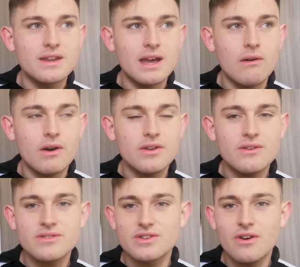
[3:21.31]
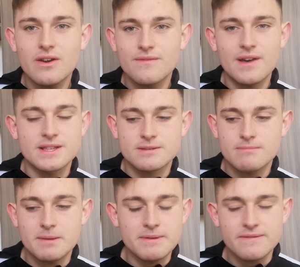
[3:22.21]
Now, I know United fans
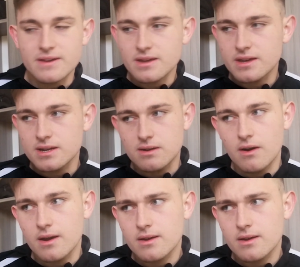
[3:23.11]
may be thinking,